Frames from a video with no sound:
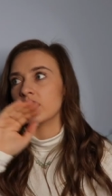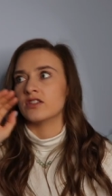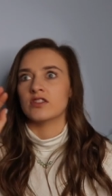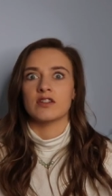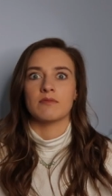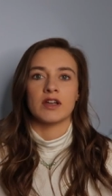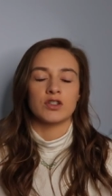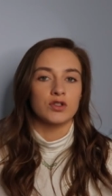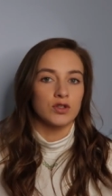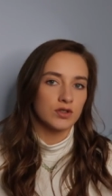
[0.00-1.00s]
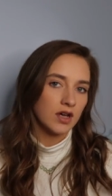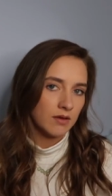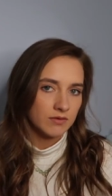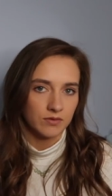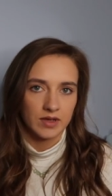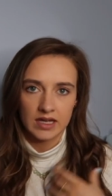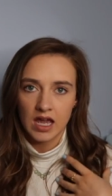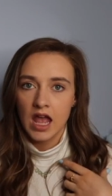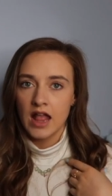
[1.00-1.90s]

going to the gym like 2 times a week,